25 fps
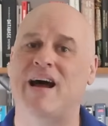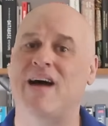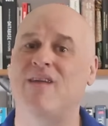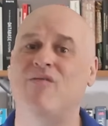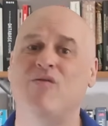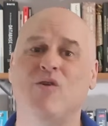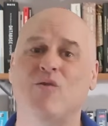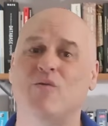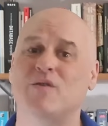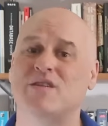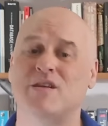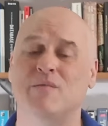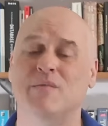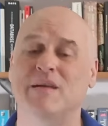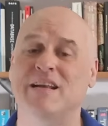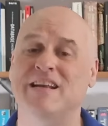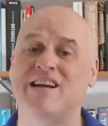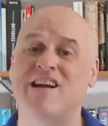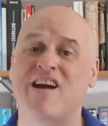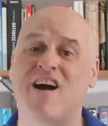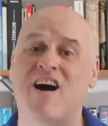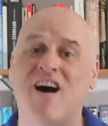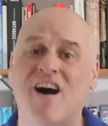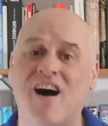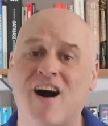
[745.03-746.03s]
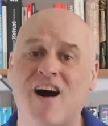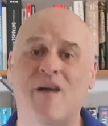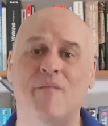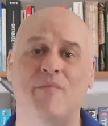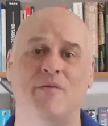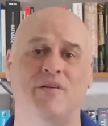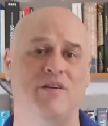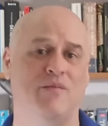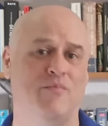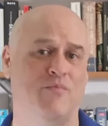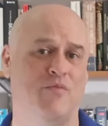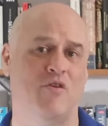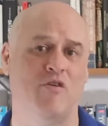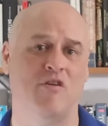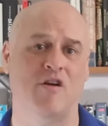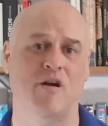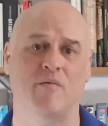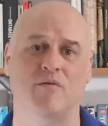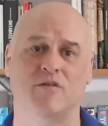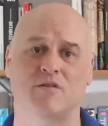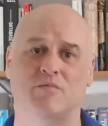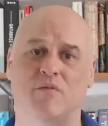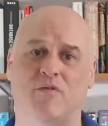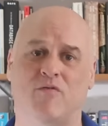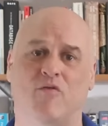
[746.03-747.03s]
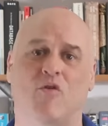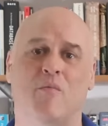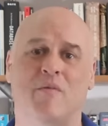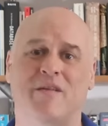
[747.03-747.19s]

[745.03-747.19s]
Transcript: I've worked with some incompetent programmers before,